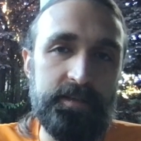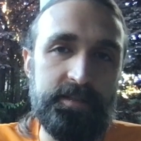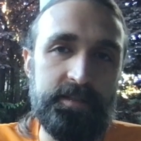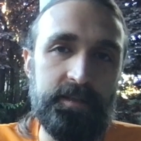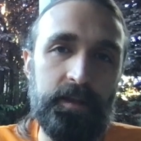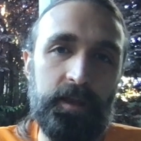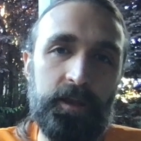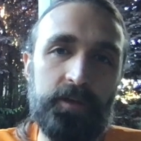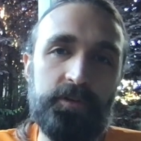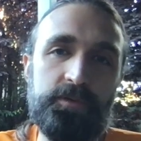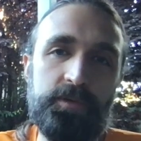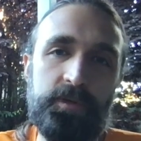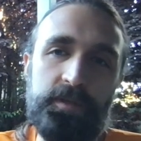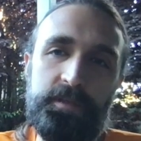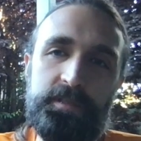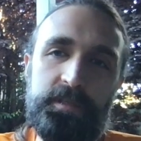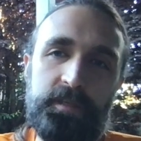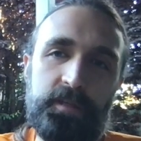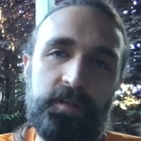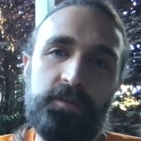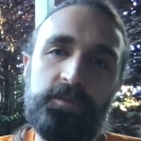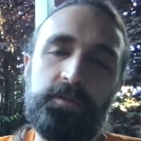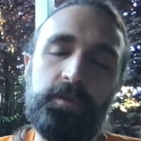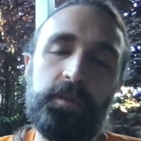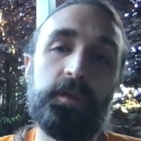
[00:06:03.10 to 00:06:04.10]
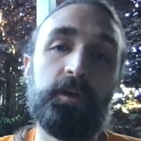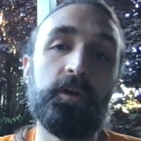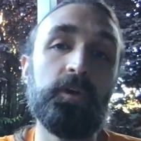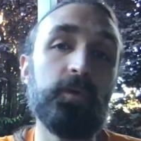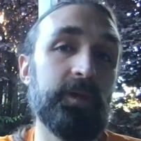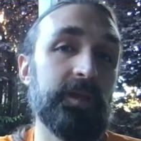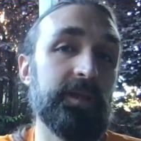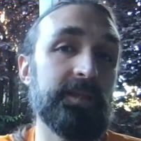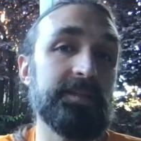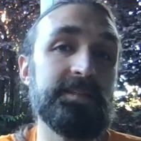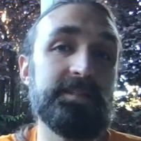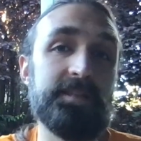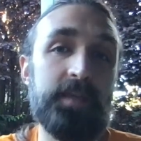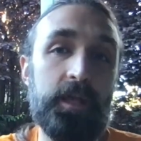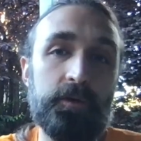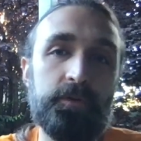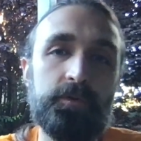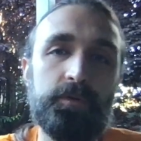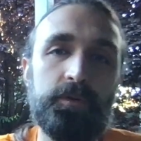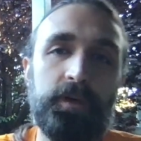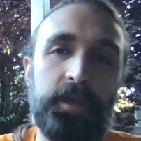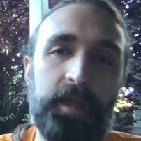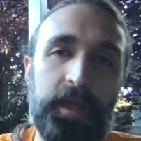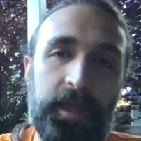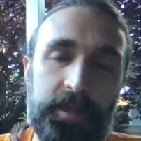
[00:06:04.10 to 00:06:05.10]
an entrance into the green
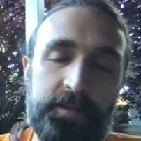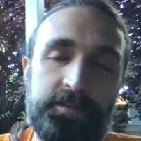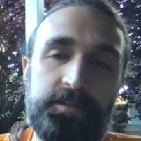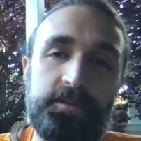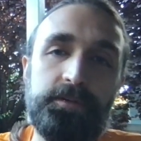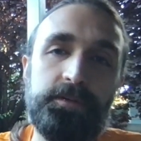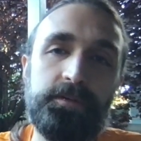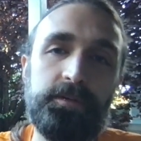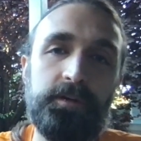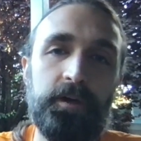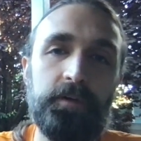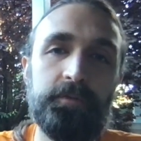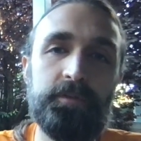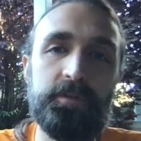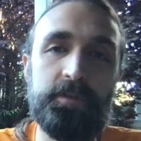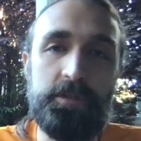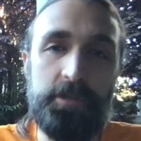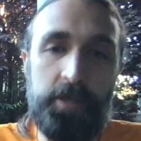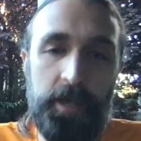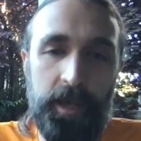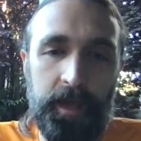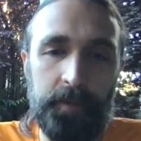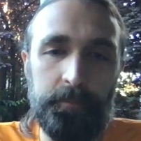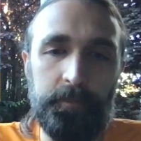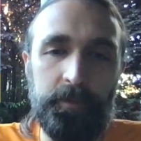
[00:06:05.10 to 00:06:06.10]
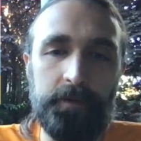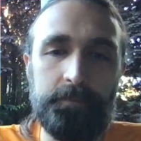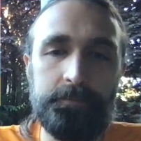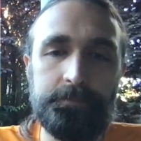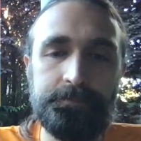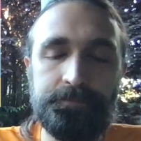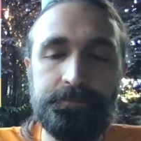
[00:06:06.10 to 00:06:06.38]
central castle of enchantment.